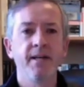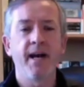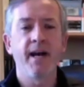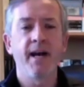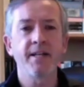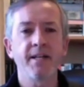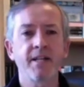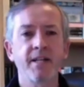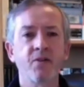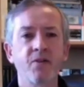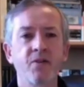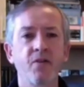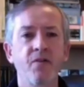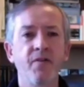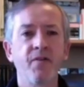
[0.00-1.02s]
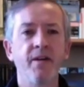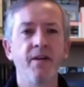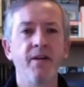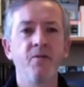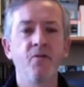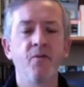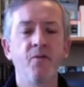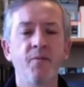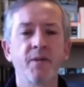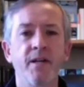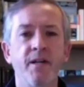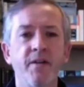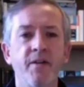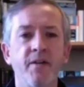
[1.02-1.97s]
And it's this sort of, you know, almost
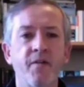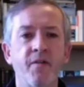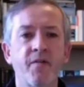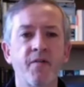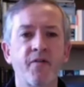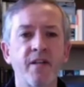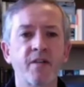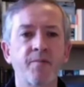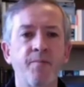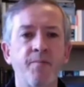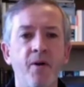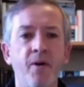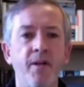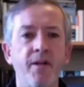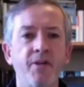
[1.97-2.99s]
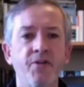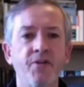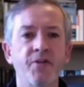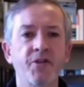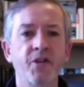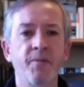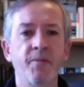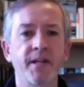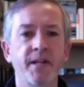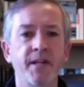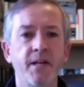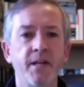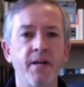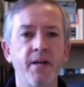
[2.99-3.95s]
like the, the French polish on the top of the
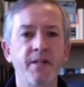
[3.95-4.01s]
guitar.